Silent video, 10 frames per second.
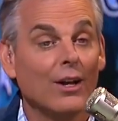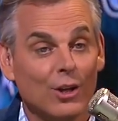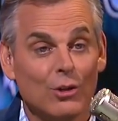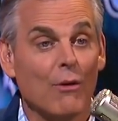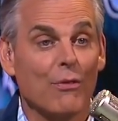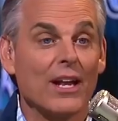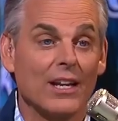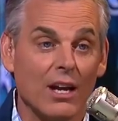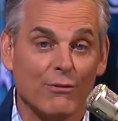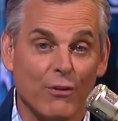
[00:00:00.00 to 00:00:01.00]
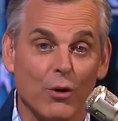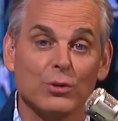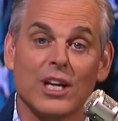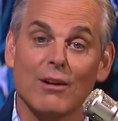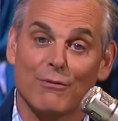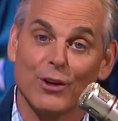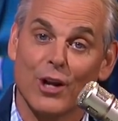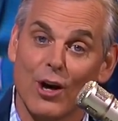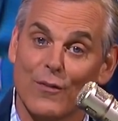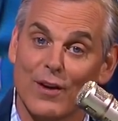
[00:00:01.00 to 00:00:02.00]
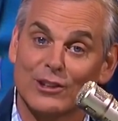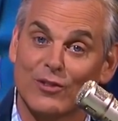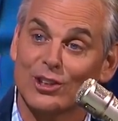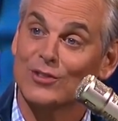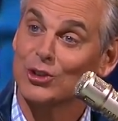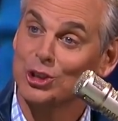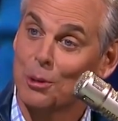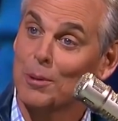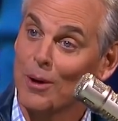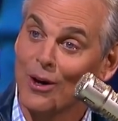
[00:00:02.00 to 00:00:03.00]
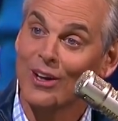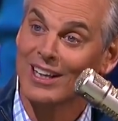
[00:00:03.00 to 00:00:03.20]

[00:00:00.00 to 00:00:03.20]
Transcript: you don't think Nick Foles getting Philadelphia's first Super Bowl?